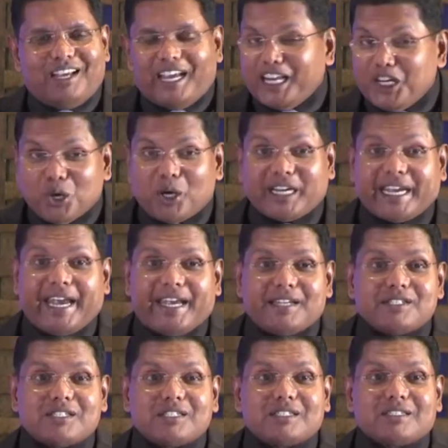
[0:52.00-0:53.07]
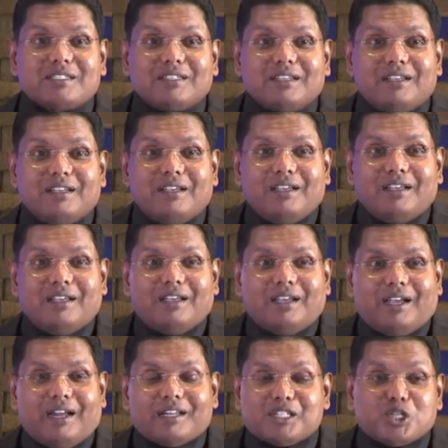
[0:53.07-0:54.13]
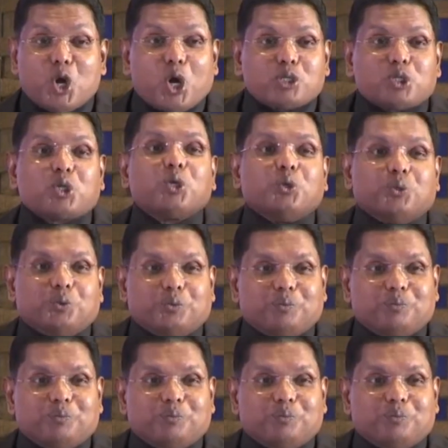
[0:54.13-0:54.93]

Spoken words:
In your case, it is not true.